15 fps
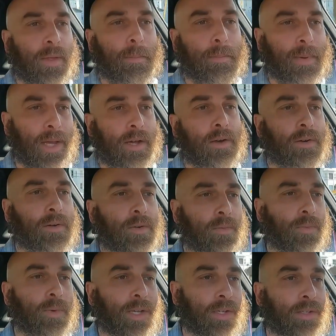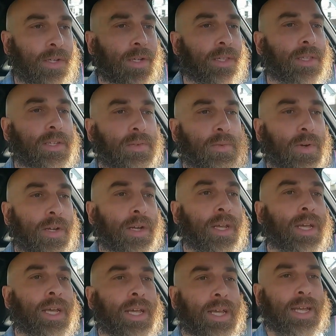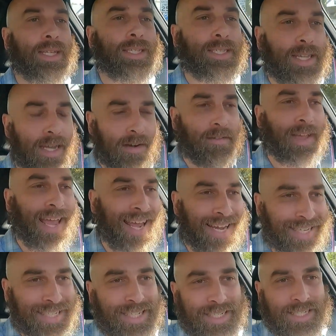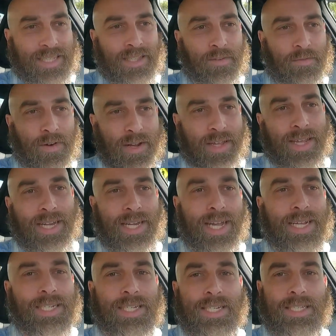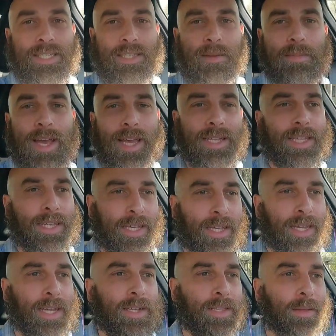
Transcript: have the big old wheels on this one. Instead of 18s in the front and 19s in the back like you get